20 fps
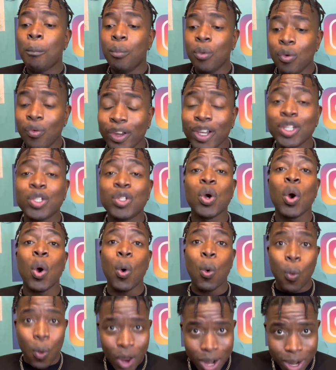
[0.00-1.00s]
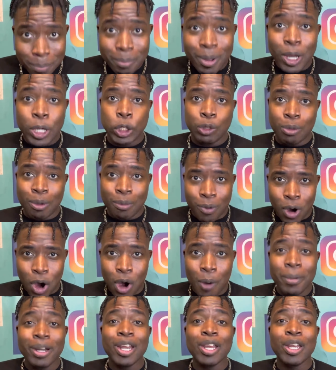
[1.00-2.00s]
moving into a one-bedroom
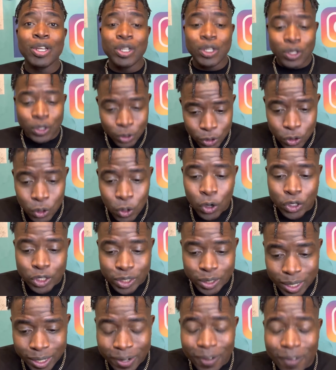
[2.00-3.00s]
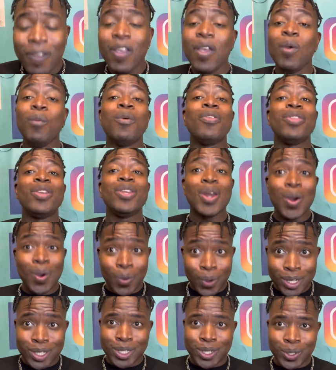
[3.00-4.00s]
apartment in New York City with no
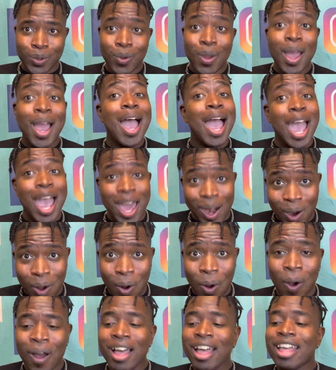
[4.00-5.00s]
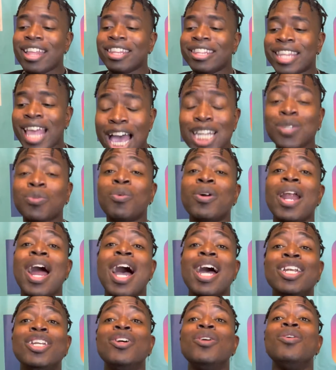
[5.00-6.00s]
issue at all. That's when
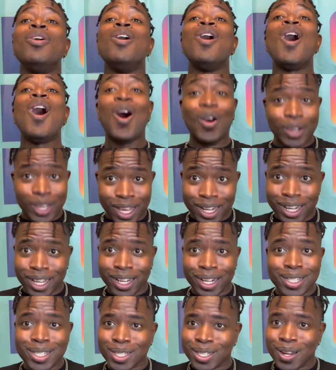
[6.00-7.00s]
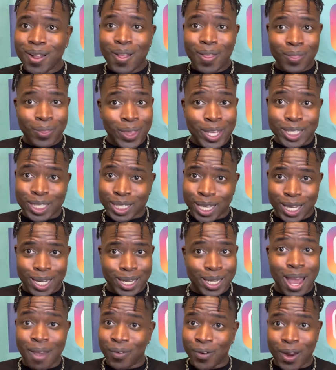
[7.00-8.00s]
I knew, oh yeah, nigga, this can
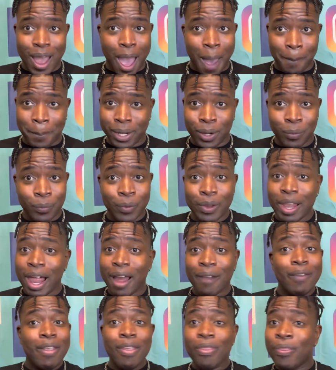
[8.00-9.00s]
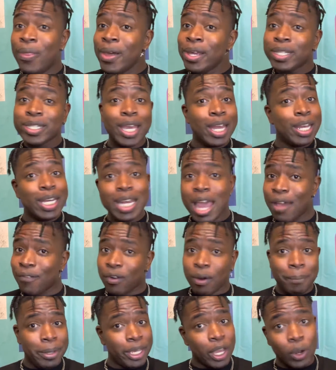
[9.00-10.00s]
never happen in real life. This can
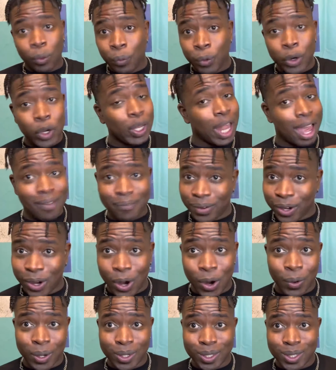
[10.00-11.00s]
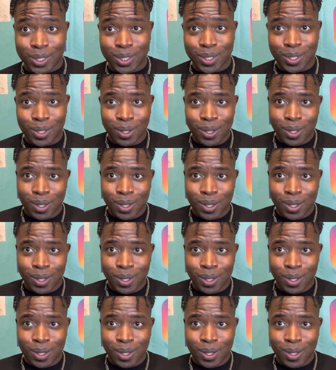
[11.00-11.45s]
never be a real life occurrence,